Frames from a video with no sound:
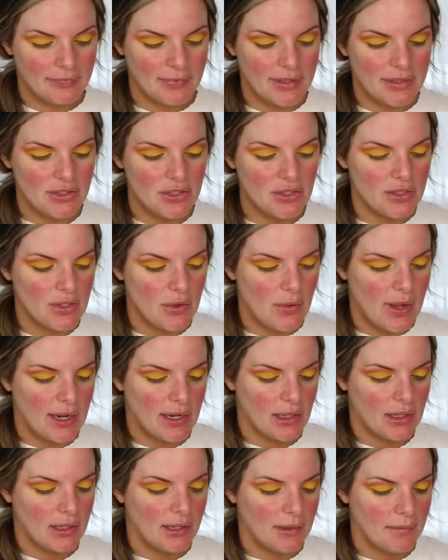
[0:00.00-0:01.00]
Let's just go ahead
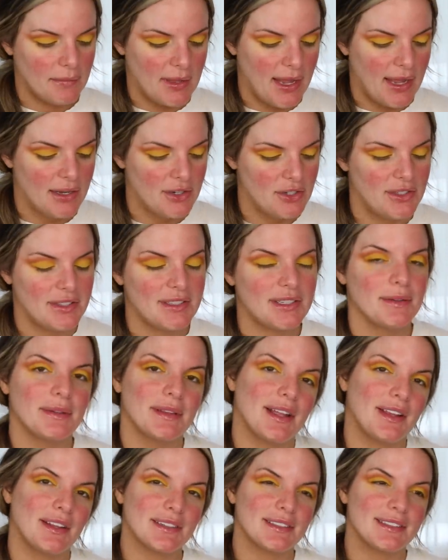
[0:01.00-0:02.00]
and clean up the edge and see what
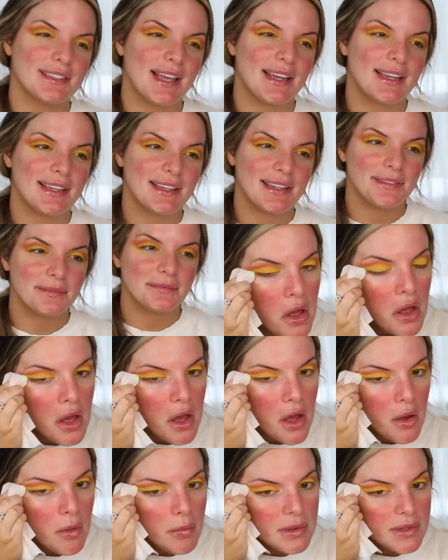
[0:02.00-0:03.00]
that looks like.
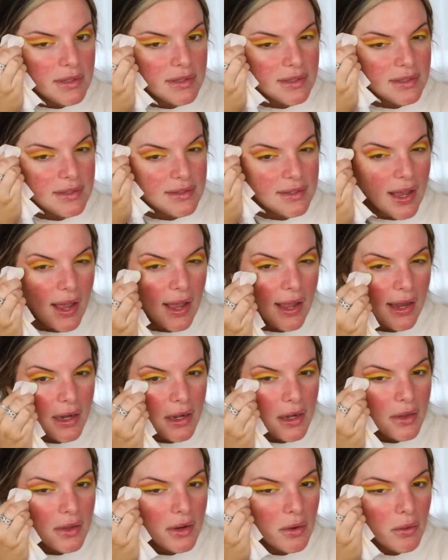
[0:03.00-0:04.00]
Help us
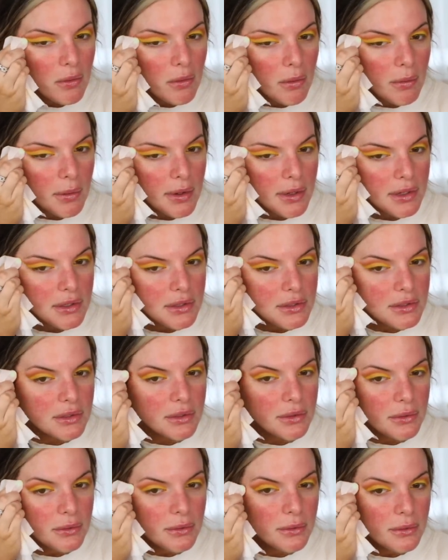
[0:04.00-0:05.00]
decide like what we're gonna
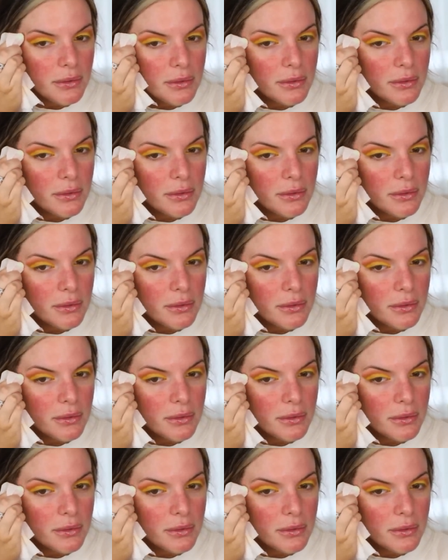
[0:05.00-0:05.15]
do.